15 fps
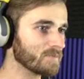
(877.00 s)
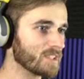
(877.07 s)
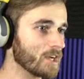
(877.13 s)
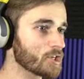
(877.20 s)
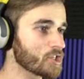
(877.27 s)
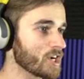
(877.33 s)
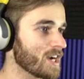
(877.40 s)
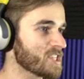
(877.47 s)

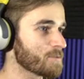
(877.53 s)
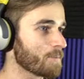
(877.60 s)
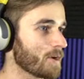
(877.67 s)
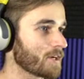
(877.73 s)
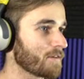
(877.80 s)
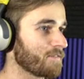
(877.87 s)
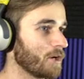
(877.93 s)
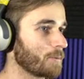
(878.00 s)
A shy
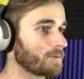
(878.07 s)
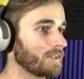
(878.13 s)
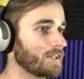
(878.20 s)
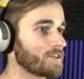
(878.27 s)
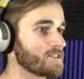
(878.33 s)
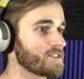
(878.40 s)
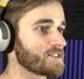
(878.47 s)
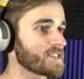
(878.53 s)
spark of hope
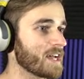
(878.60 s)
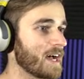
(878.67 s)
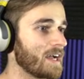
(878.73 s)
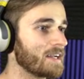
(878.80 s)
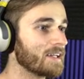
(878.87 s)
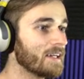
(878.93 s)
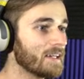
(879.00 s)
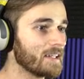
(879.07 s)
glitters
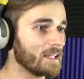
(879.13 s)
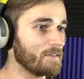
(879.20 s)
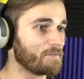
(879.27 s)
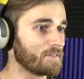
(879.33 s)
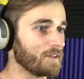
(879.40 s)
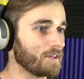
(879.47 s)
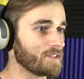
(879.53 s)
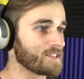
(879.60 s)
inside. He
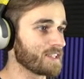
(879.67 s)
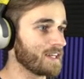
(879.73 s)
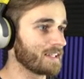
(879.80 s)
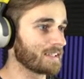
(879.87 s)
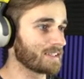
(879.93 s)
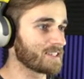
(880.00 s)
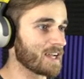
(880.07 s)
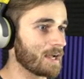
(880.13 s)
feels
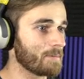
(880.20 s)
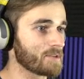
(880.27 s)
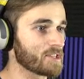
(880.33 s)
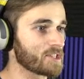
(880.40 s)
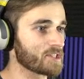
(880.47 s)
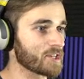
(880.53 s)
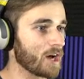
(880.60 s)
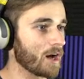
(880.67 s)
like the time has
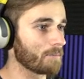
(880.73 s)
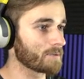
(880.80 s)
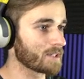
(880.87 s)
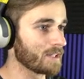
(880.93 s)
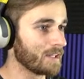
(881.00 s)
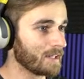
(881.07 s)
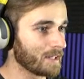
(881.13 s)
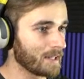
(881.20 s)
stopped,
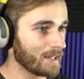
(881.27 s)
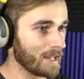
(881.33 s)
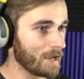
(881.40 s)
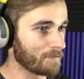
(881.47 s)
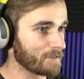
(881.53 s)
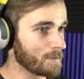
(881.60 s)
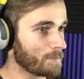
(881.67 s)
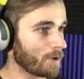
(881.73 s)
and
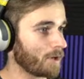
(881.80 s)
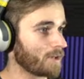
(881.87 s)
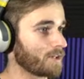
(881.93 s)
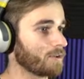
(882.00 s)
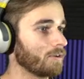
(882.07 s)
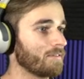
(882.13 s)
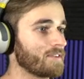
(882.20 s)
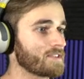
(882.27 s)
every
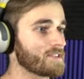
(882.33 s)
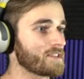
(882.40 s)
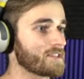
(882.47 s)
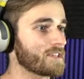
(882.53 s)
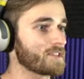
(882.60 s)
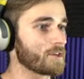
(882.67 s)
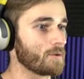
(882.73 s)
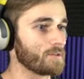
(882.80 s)
particle of
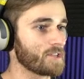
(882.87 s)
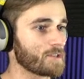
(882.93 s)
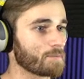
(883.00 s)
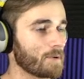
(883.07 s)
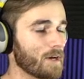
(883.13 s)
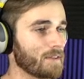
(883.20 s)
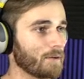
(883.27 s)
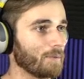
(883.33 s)
existence holds its
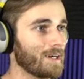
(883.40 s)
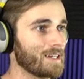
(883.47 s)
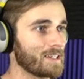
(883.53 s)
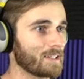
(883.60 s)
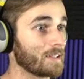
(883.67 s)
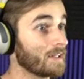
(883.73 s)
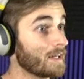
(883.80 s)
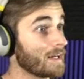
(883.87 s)
breath,
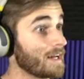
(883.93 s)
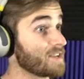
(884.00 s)
awaiting.